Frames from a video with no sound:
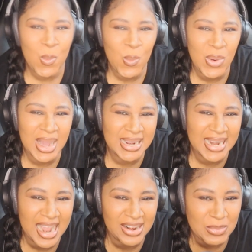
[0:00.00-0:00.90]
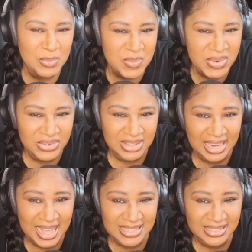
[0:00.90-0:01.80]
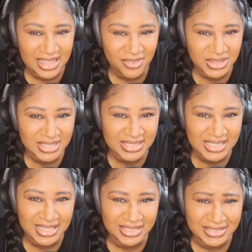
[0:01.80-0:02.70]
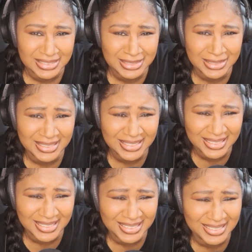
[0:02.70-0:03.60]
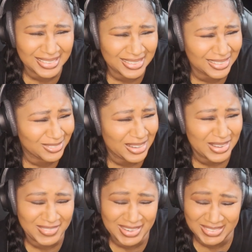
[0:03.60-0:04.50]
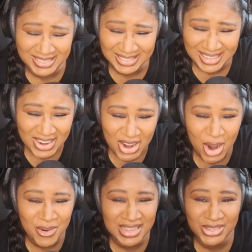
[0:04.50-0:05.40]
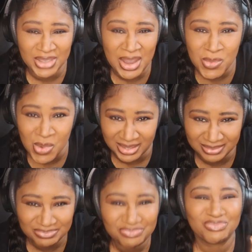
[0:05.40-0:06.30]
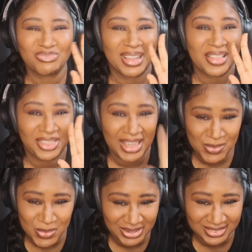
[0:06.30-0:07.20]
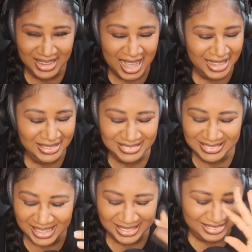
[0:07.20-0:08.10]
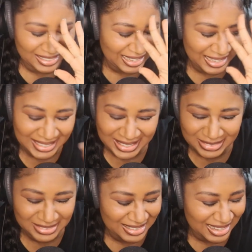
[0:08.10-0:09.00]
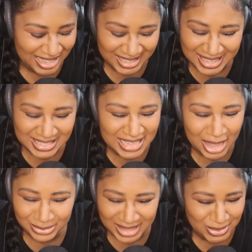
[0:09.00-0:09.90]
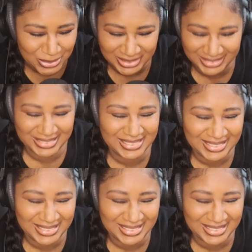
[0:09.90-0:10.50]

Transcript: What kind of middle-class level is this? Wait, wait, wait, wait, wait. All right, so they won. They won. I, yeah, I can't, I can't top that one.